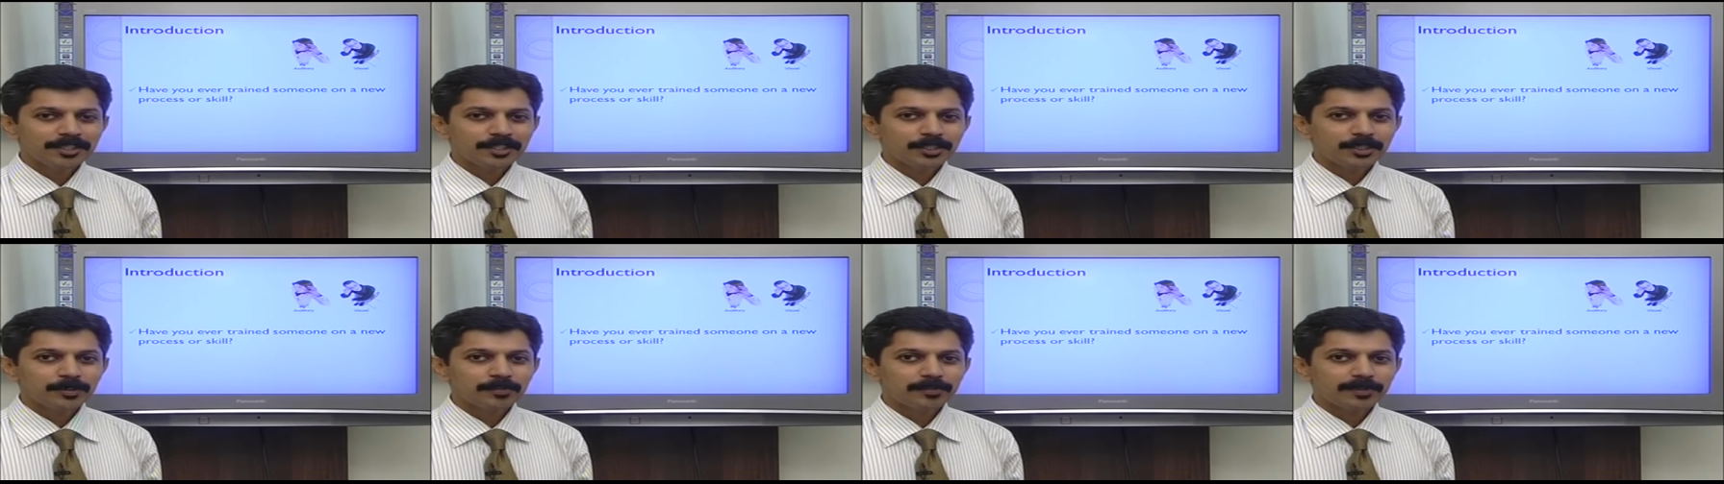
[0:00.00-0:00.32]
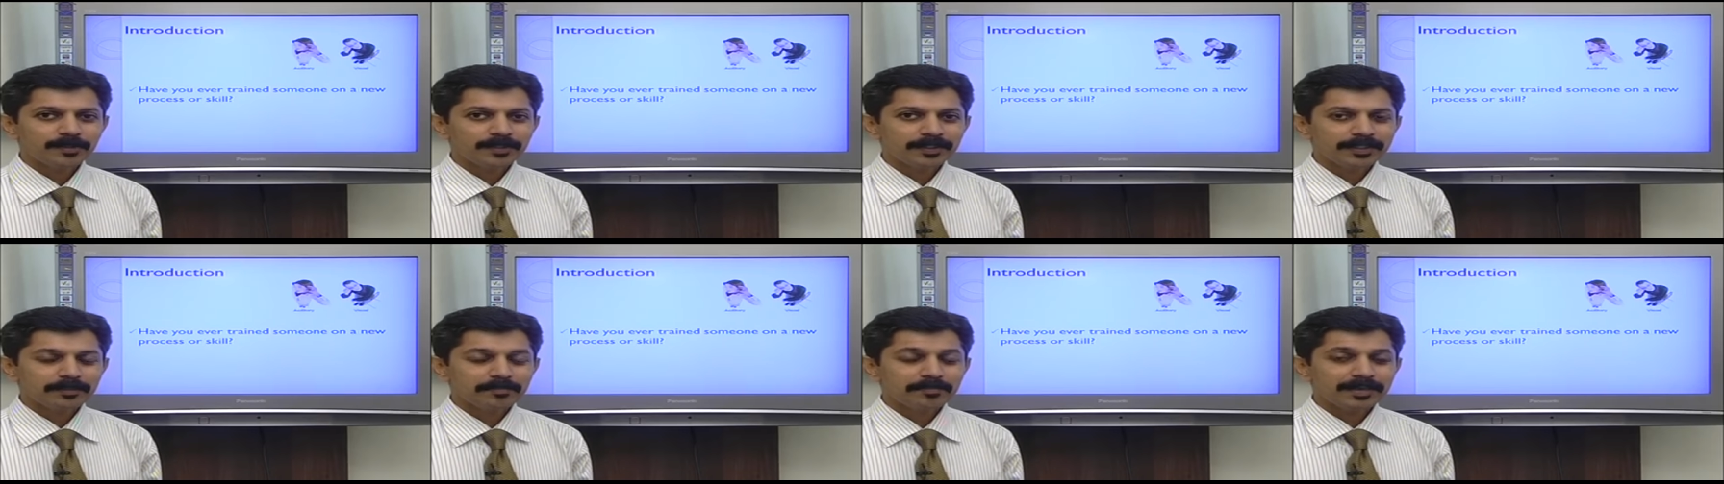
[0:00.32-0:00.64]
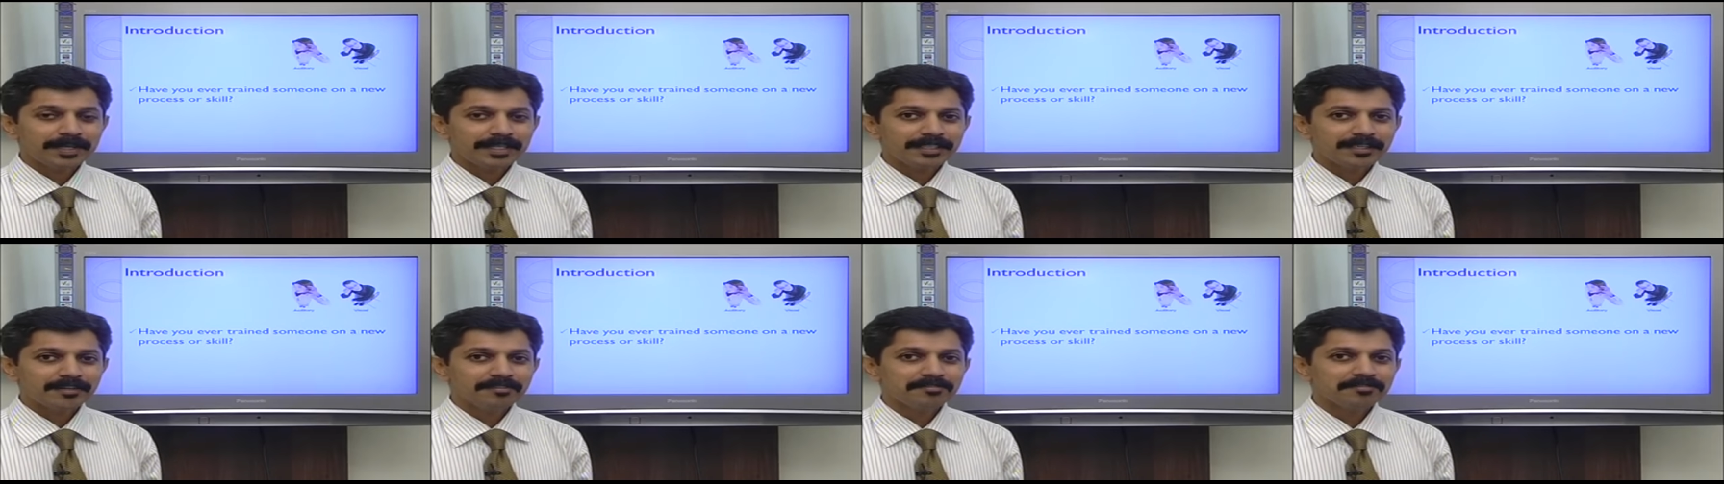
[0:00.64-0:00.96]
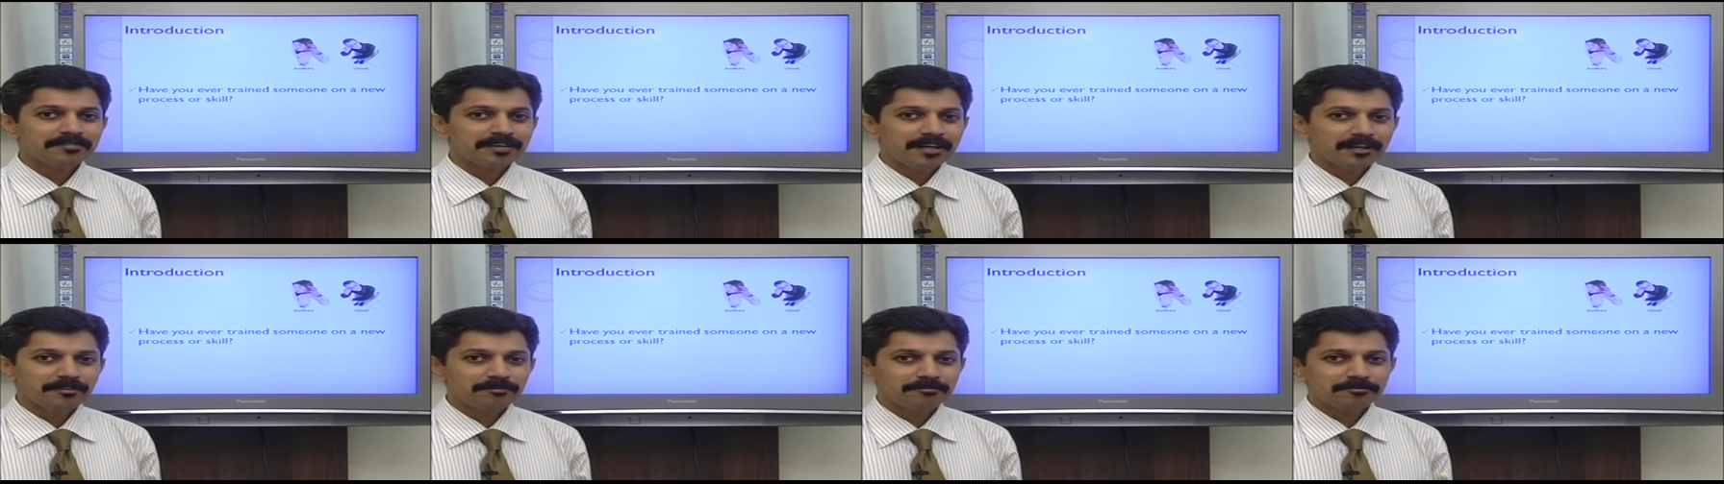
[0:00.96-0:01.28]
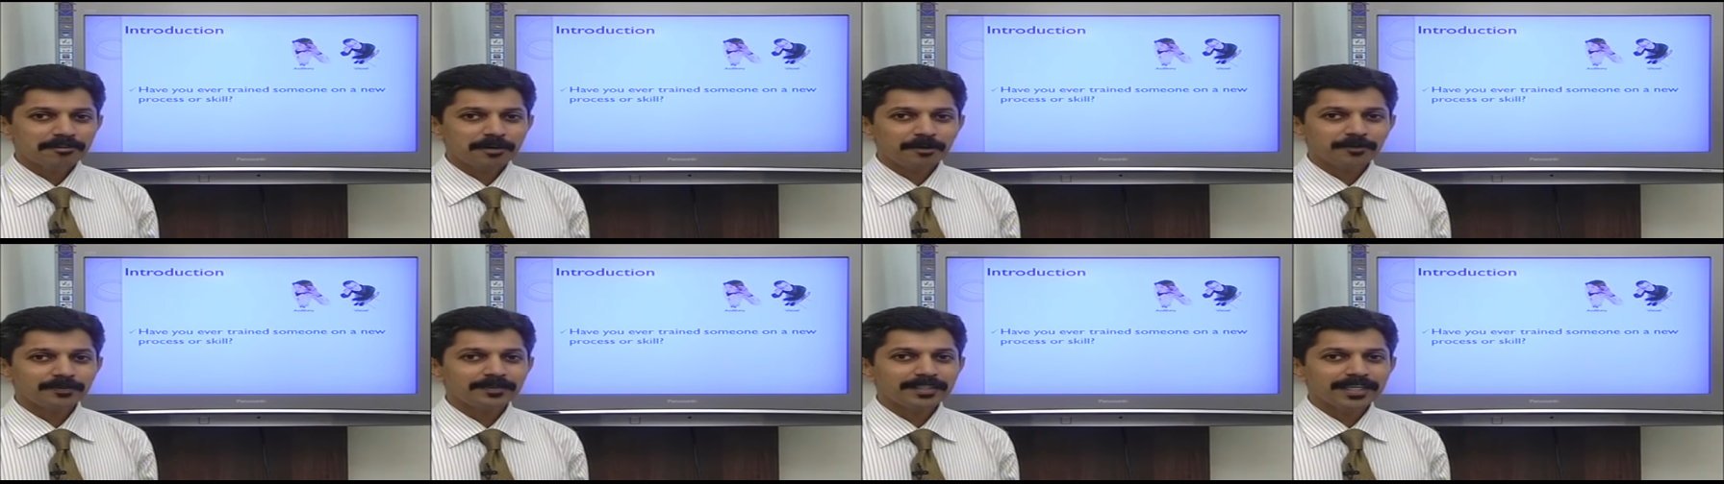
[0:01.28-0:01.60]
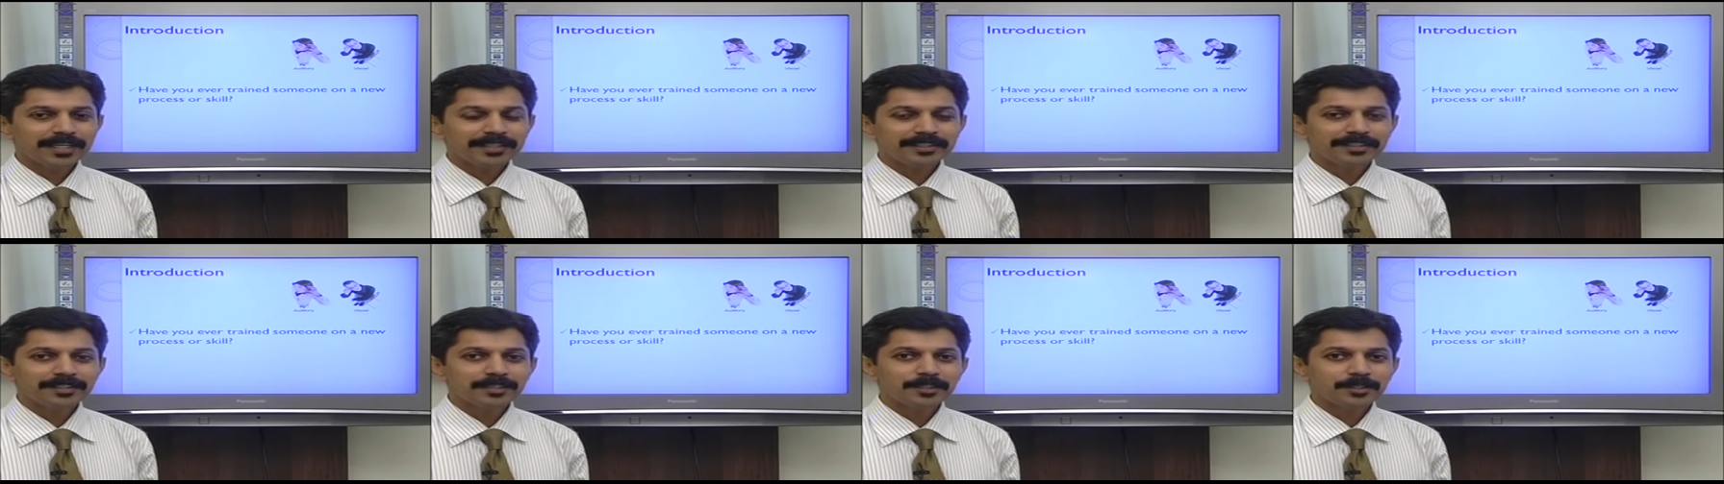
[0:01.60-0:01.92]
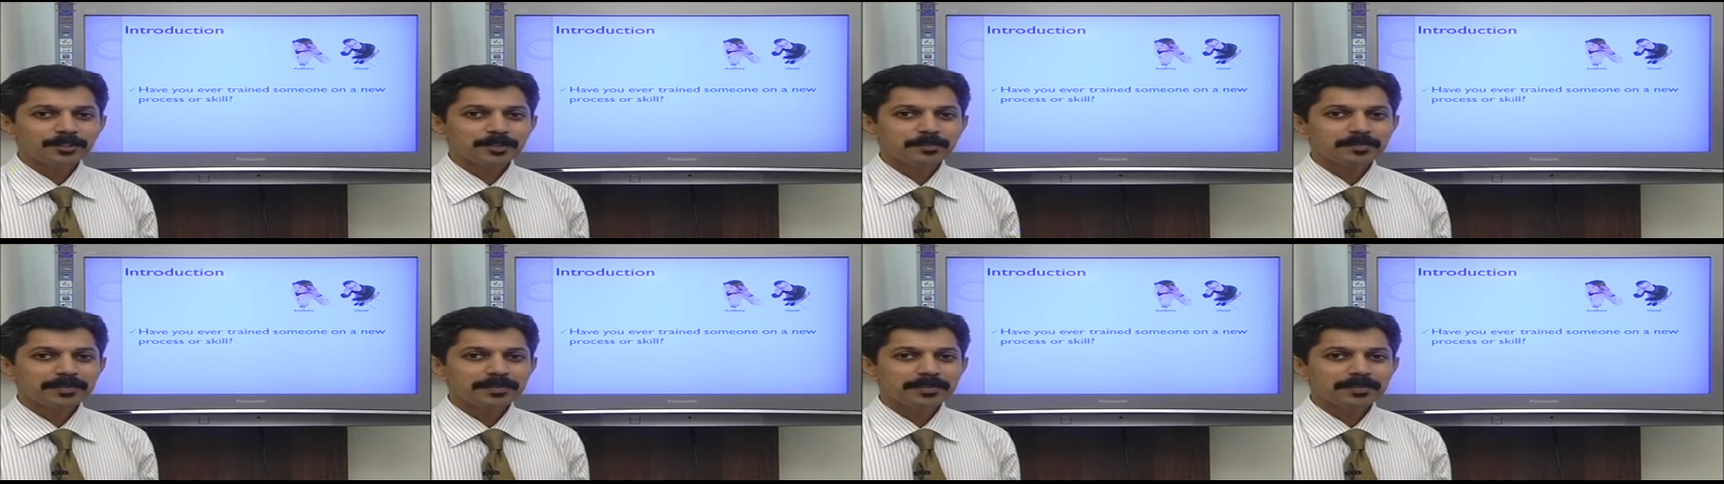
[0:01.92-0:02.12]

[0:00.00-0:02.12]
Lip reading: you might have found that